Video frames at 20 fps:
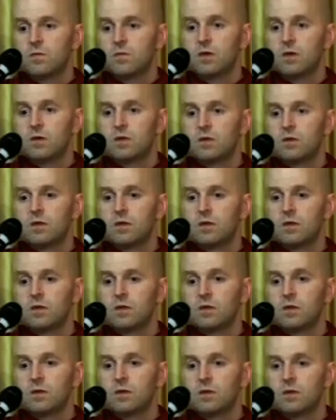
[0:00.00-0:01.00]
Right?
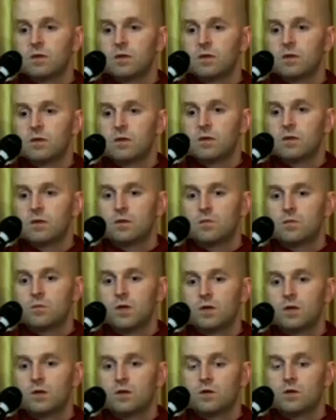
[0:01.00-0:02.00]

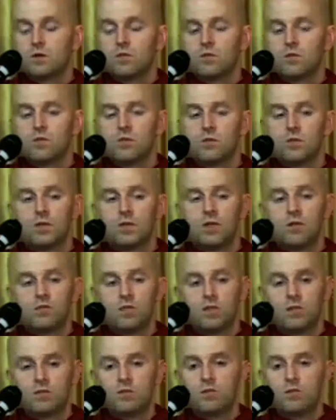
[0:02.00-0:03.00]
Because if
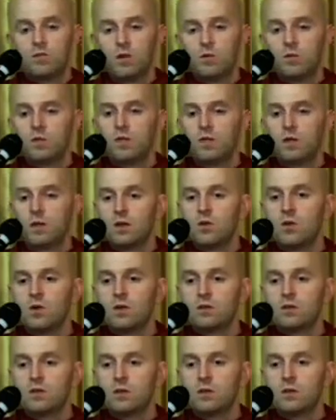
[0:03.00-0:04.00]
they do something that
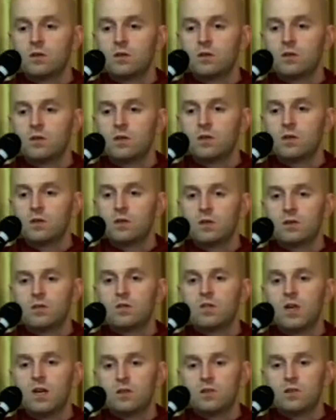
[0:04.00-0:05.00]
annoys us,
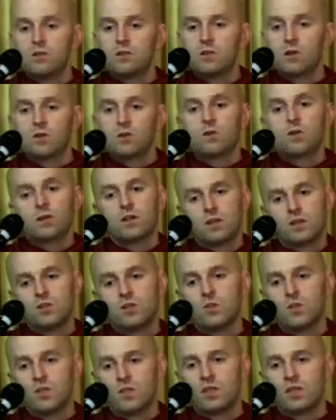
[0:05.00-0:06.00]
chances are they're going to
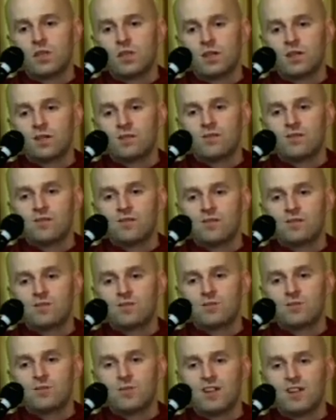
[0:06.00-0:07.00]
do it again.
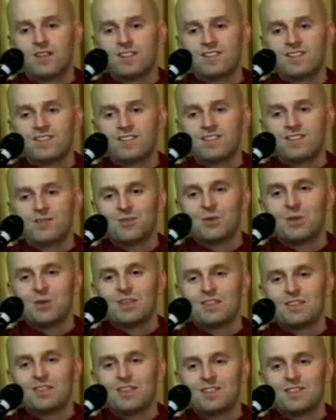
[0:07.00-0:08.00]
Right? That we'll
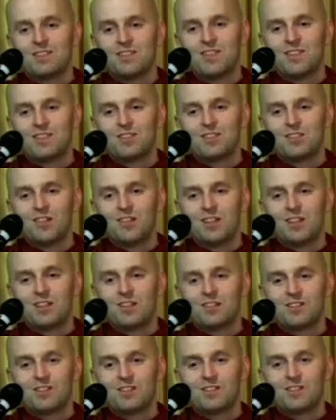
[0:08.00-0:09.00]
get that second
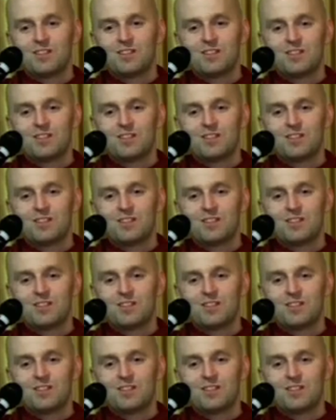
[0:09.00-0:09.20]
chance.